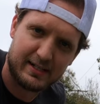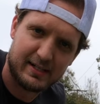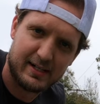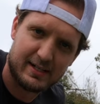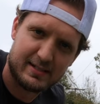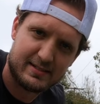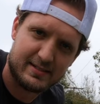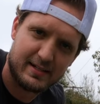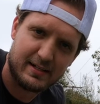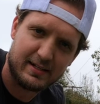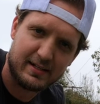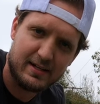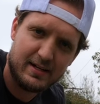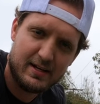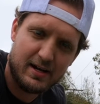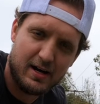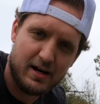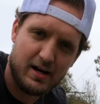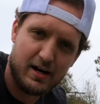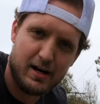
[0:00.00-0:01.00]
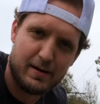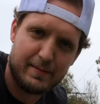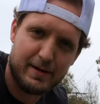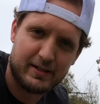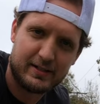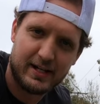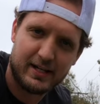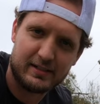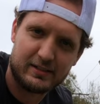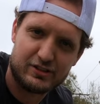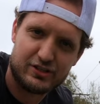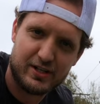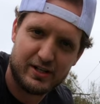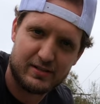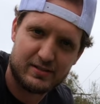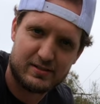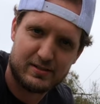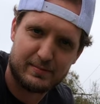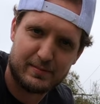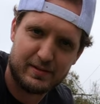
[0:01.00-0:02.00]
content. I'll kind of
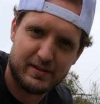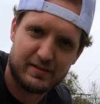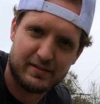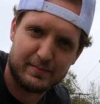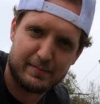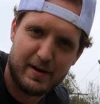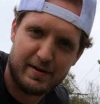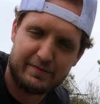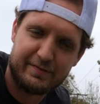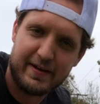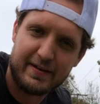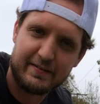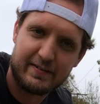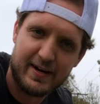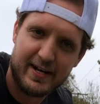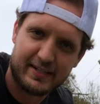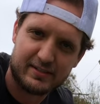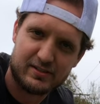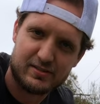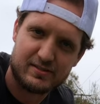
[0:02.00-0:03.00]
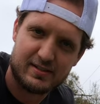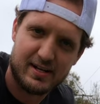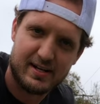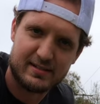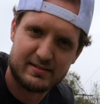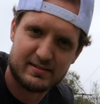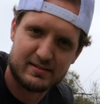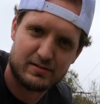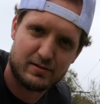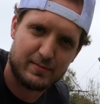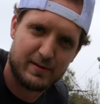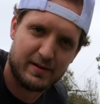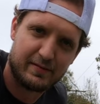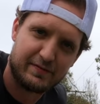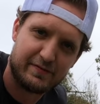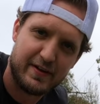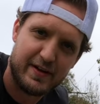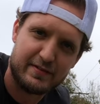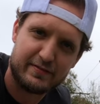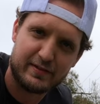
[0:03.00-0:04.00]
share some of my favorite exercises or my
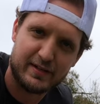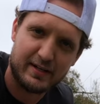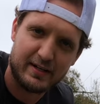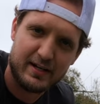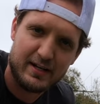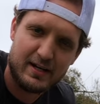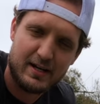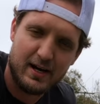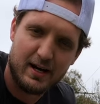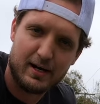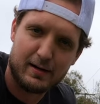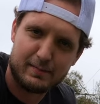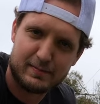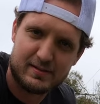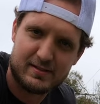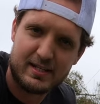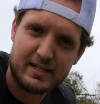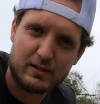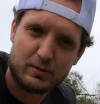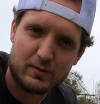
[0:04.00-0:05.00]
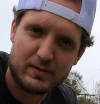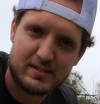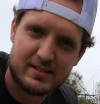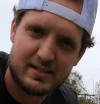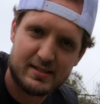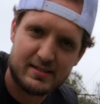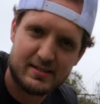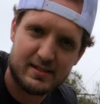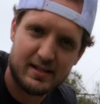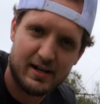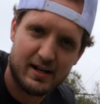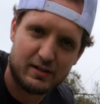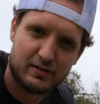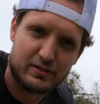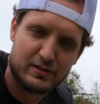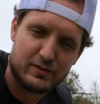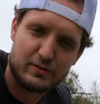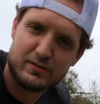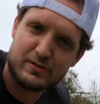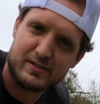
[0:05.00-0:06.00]
favorite sequences that I'll
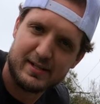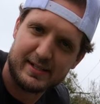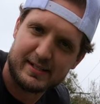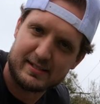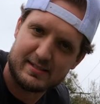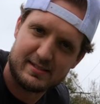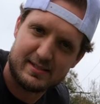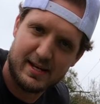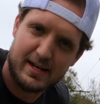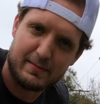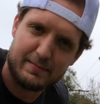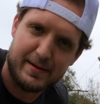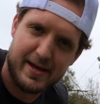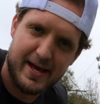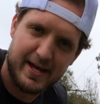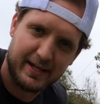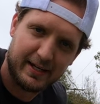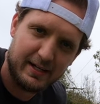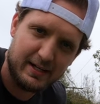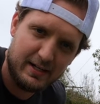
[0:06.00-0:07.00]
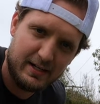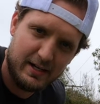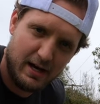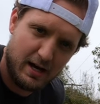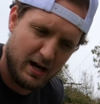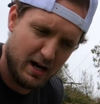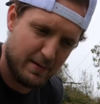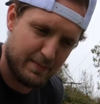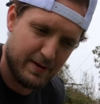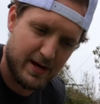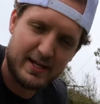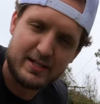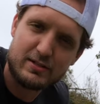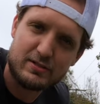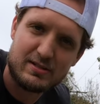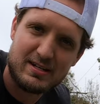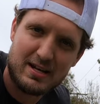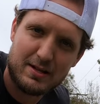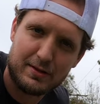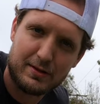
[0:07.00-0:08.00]
use like a sandbag. I
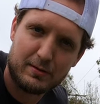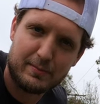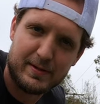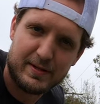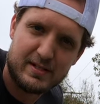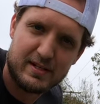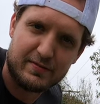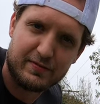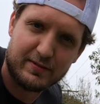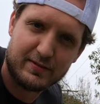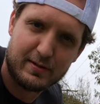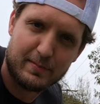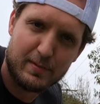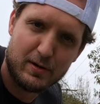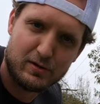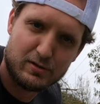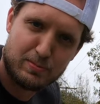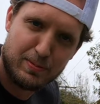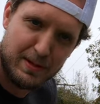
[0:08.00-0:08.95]
use it a little bit different than most